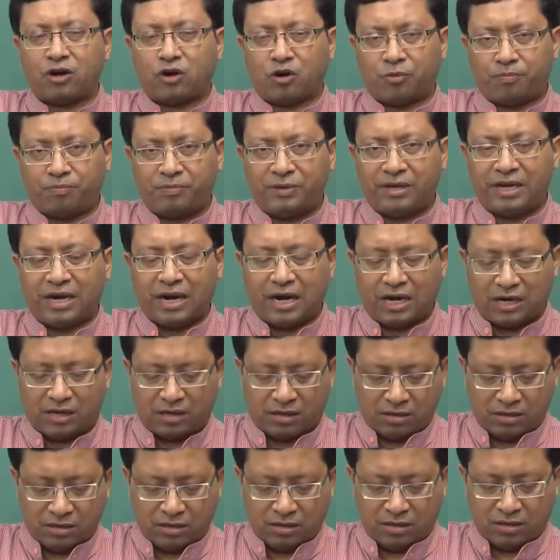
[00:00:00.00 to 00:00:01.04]
or P
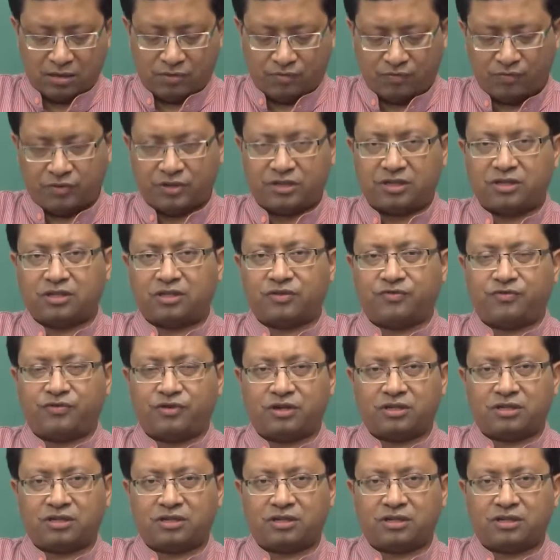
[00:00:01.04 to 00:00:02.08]
hat, which is the first